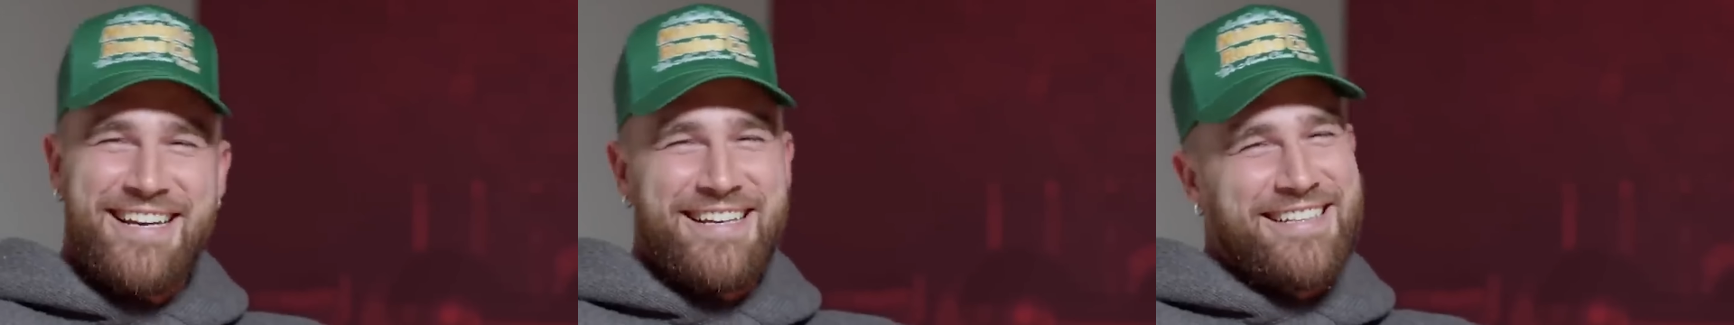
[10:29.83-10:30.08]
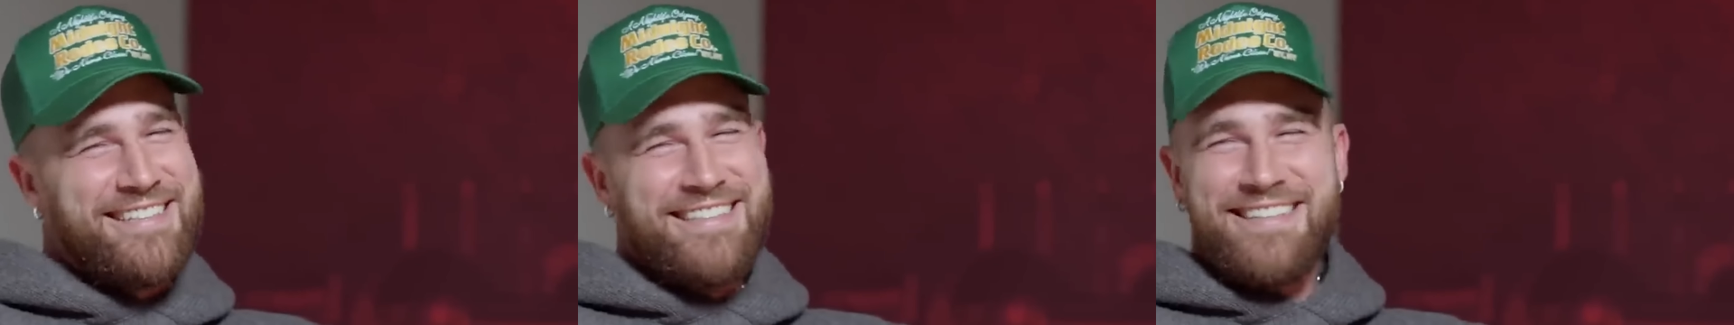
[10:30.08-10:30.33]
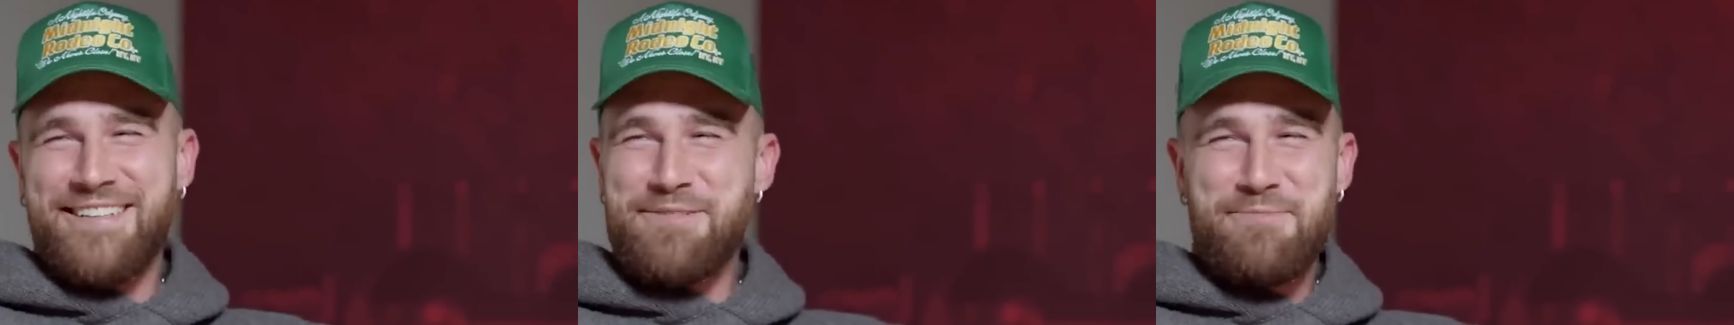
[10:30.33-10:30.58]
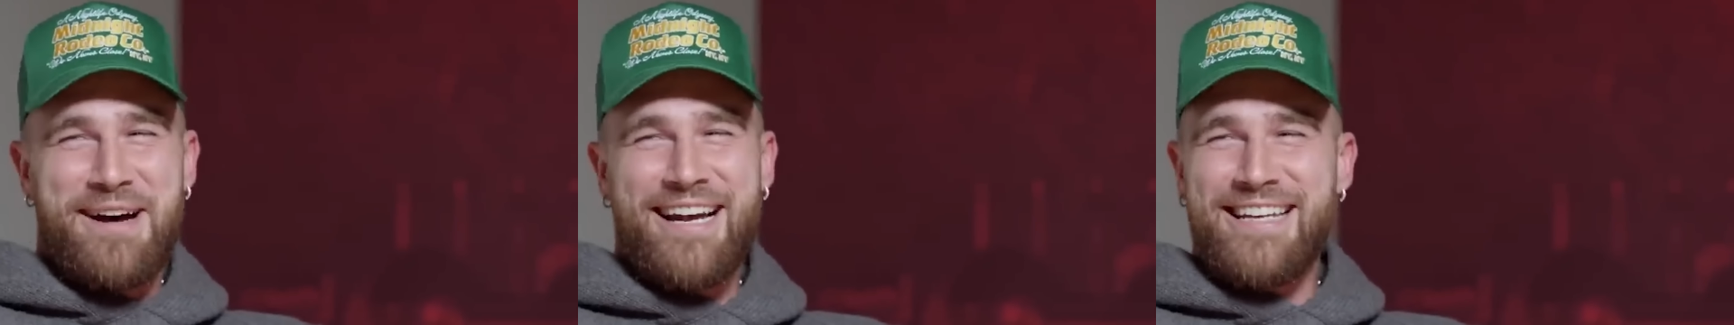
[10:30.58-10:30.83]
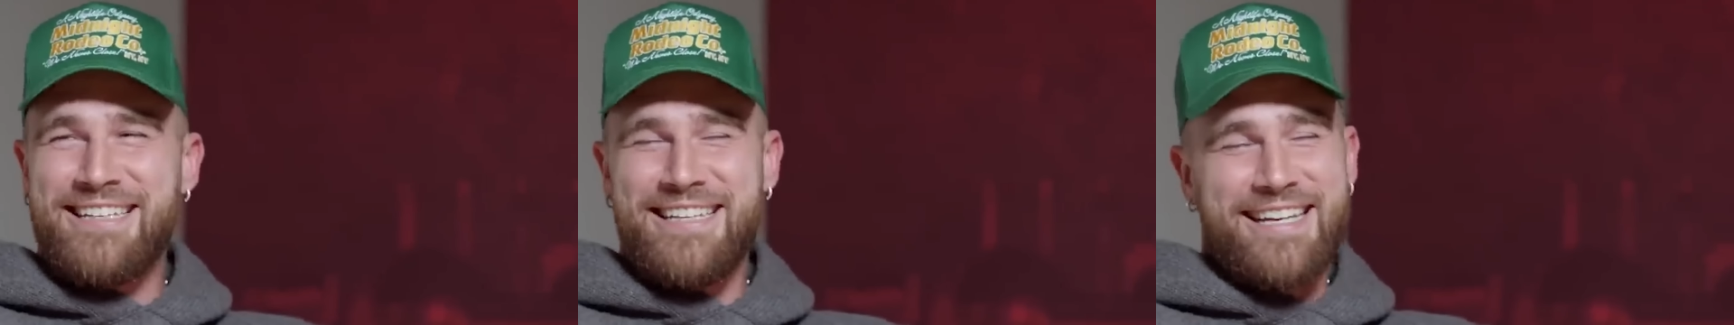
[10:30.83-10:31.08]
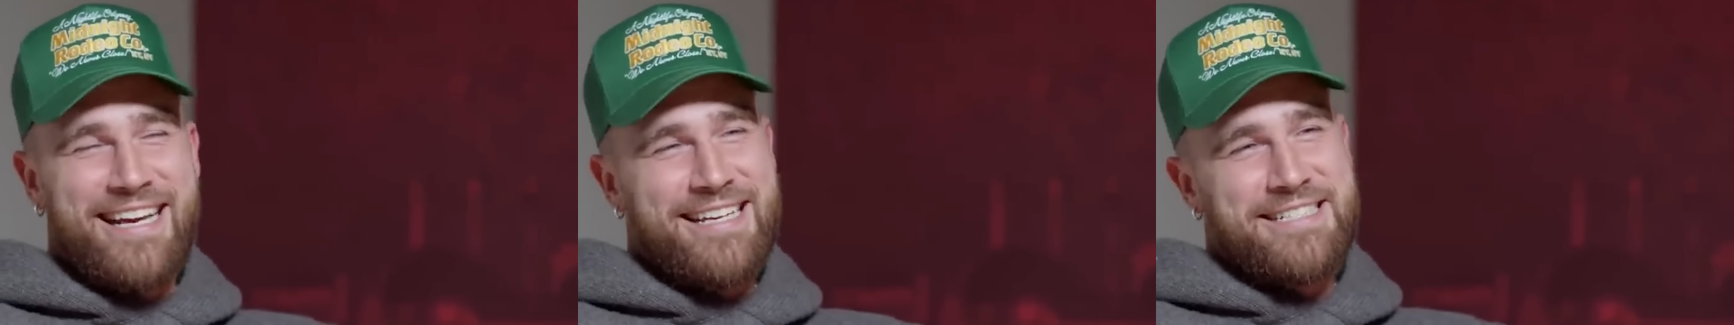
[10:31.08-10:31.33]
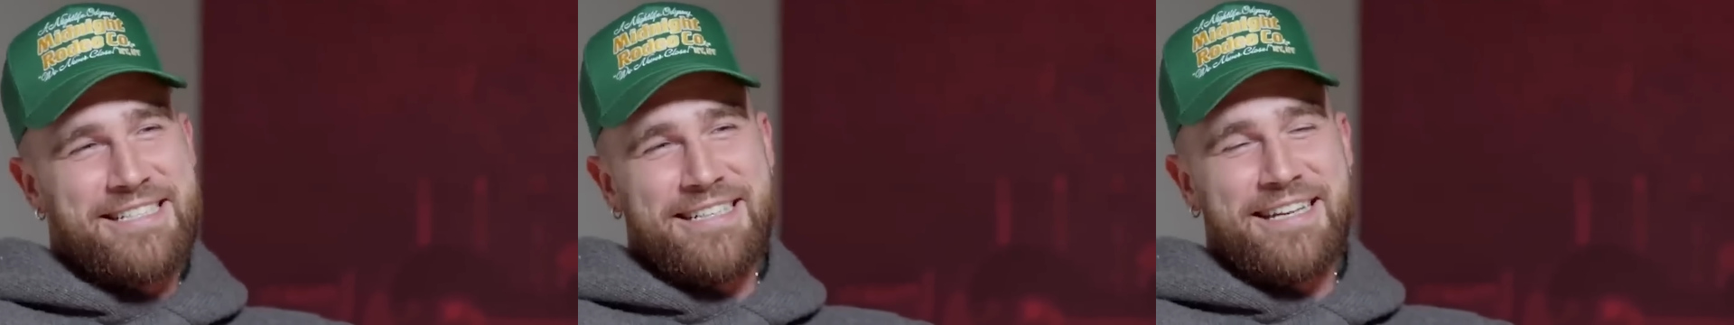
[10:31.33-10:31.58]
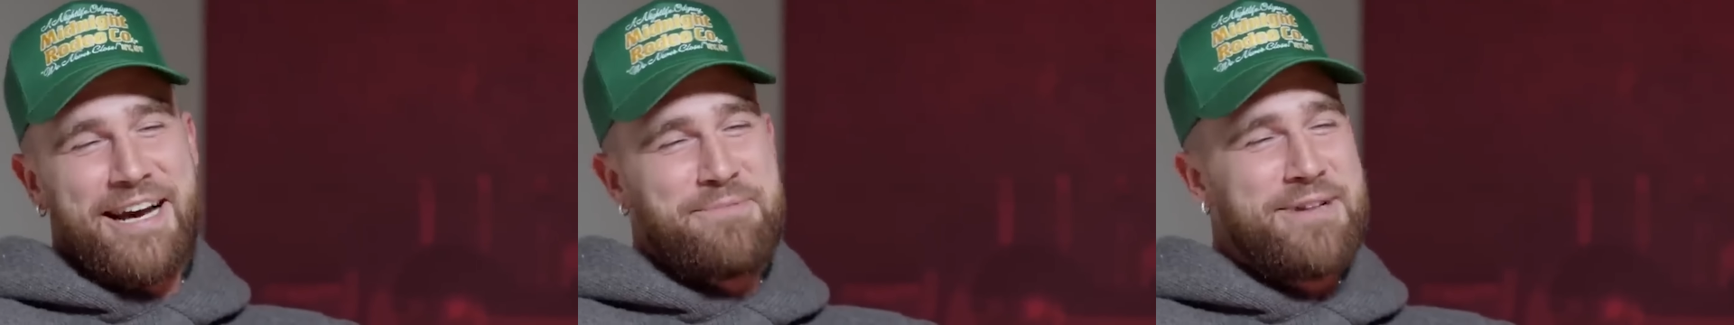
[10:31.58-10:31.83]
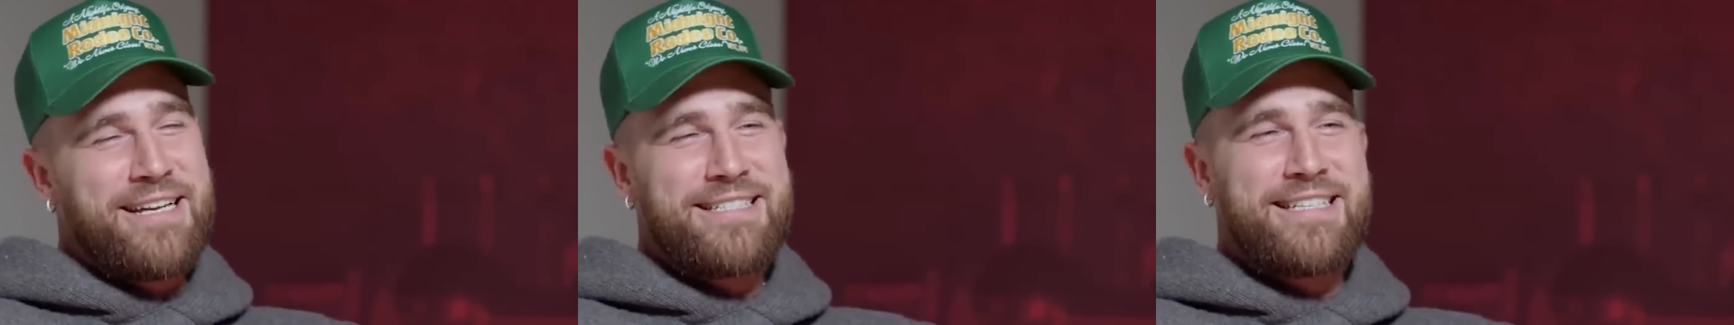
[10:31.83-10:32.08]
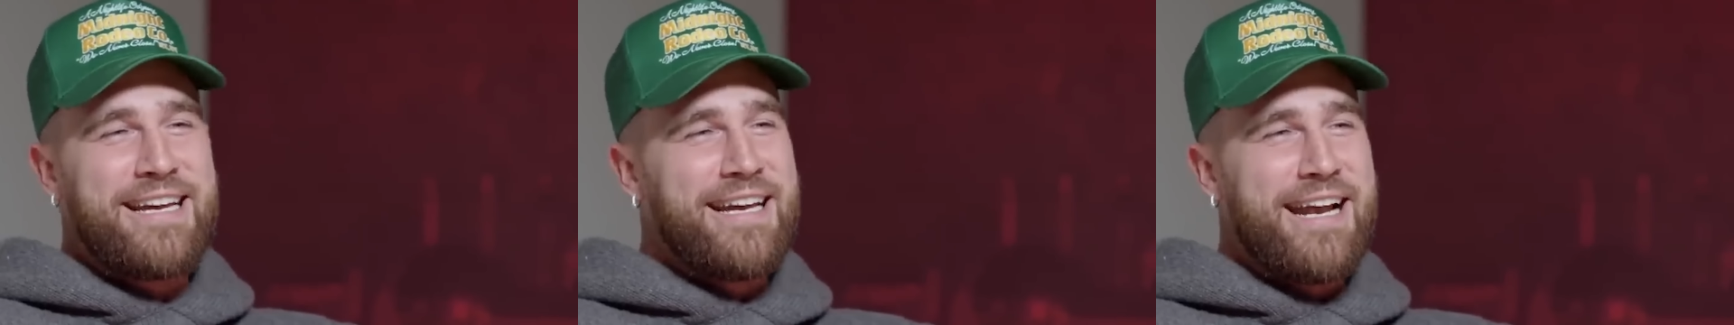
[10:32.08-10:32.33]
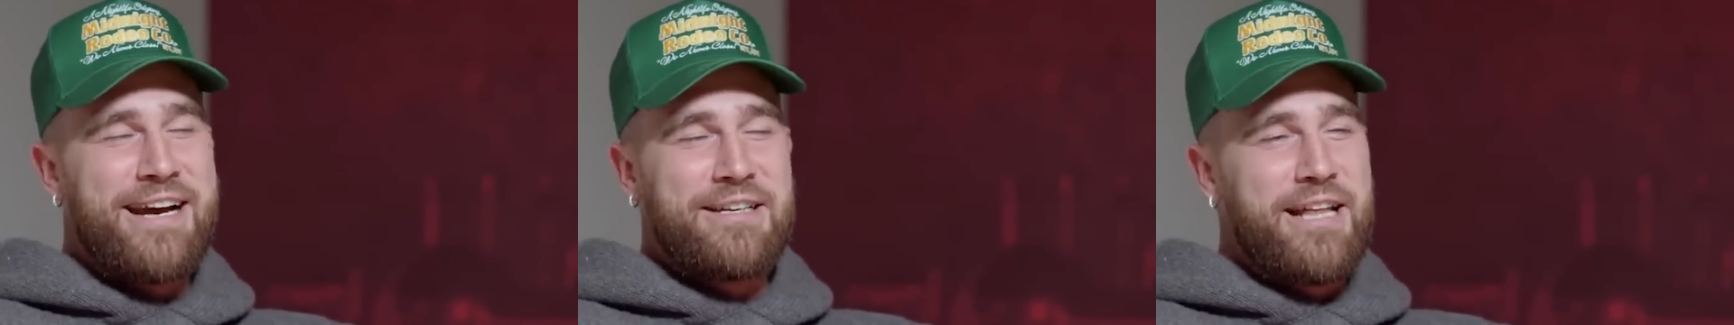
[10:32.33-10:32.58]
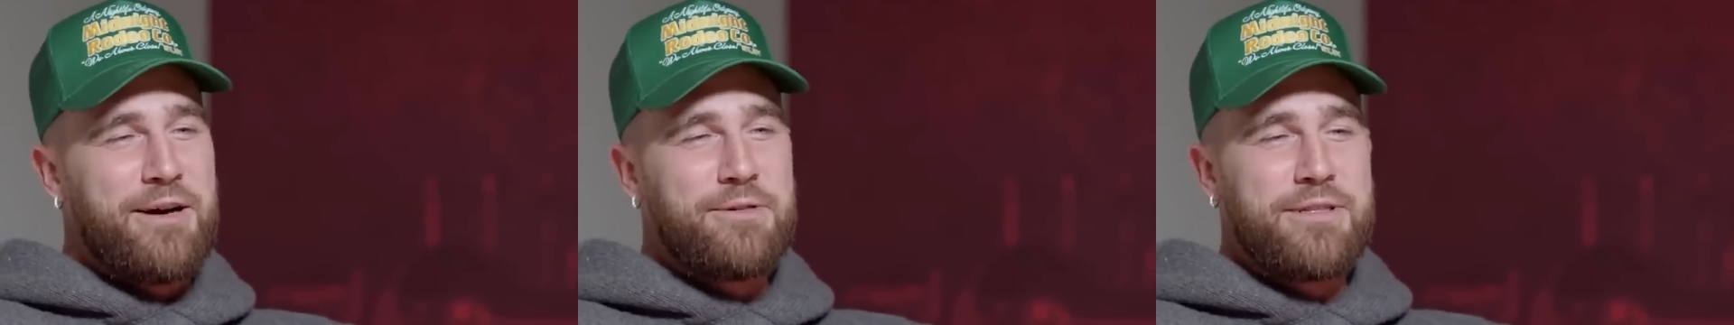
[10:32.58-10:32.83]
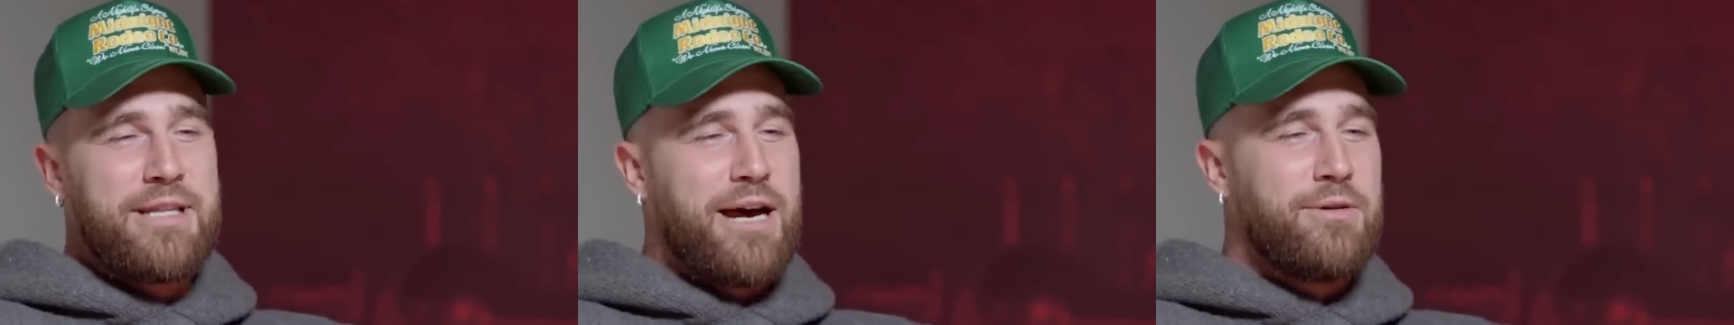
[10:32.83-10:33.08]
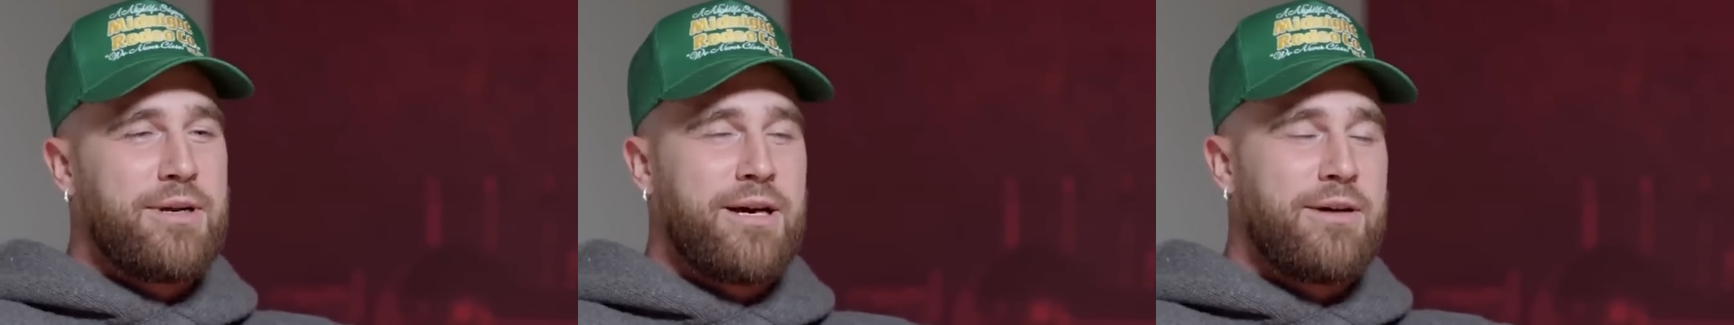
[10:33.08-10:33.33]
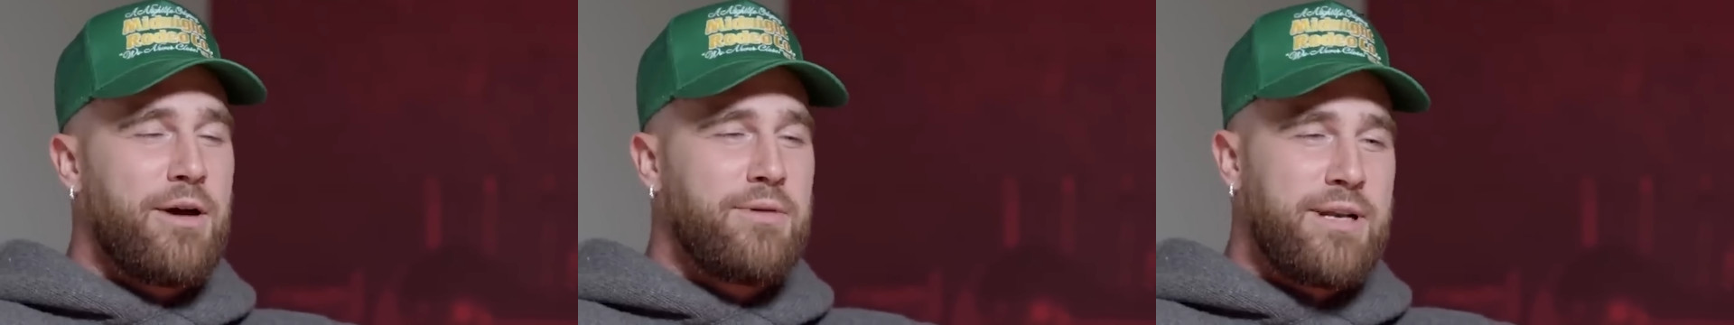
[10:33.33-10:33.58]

and the Los Angeles Chargers way back in September 2017.